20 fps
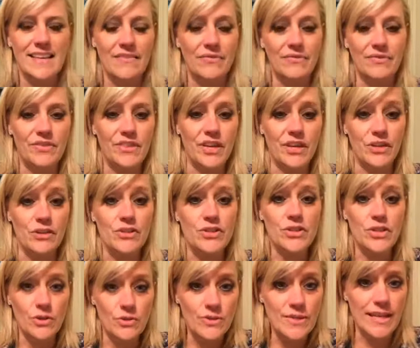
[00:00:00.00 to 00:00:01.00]
that you're
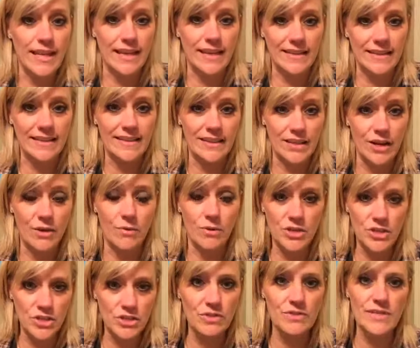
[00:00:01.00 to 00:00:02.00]
choosing, you know, we're
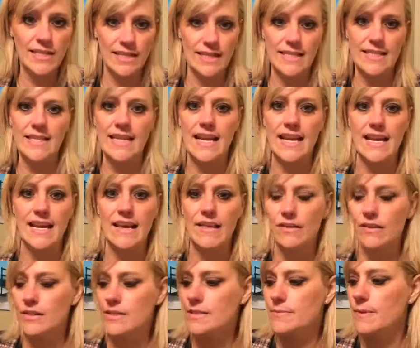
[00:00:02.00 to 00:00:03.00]
choosing to stay together
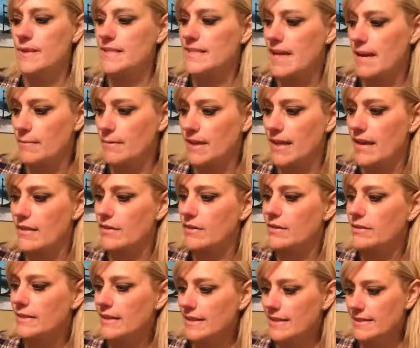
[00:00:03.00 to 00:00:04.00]
and spend time together,
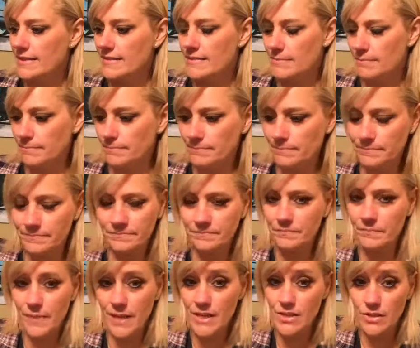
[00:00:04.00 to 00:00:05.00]

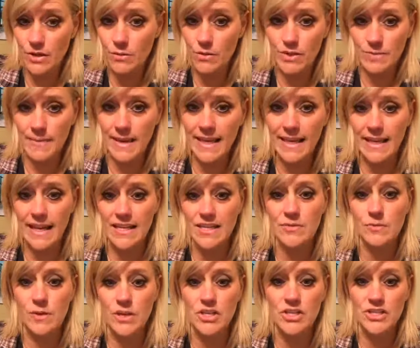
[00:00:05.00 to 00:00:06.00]
because no one's making us.
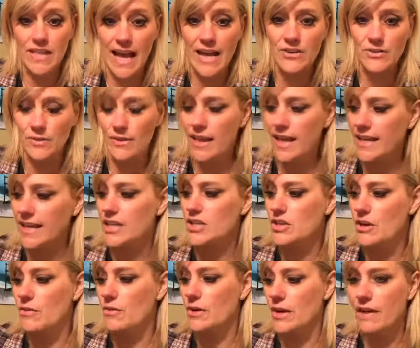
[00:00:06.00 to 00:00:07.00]
We just actually like each
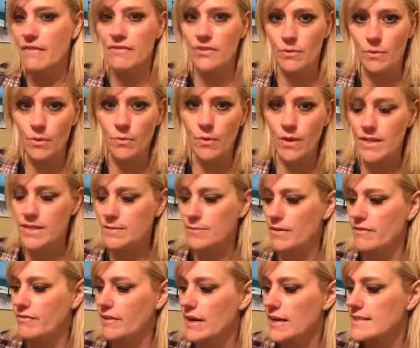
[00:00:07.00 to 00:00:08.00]
other enough that we want to be
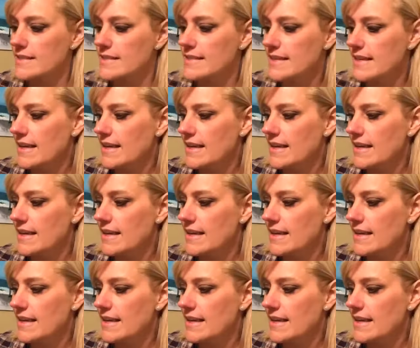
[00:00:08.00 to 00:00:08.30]
friends.